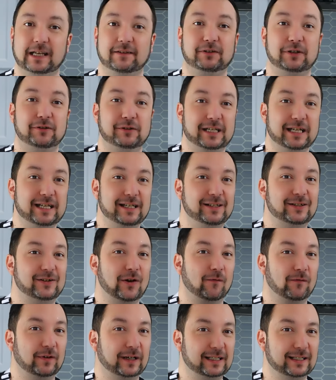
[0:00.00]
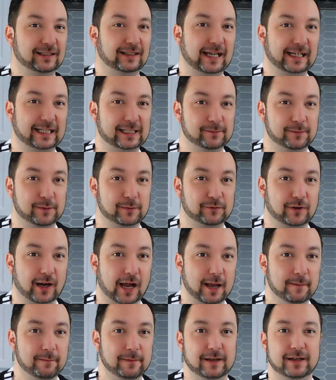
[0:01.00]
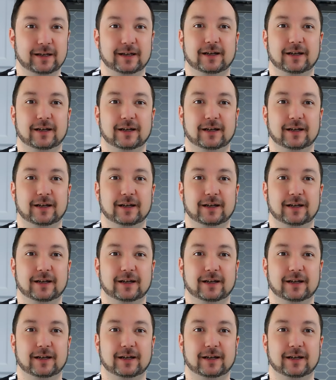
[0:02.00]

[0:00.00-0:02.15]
If you did, don't forget to like and subscribe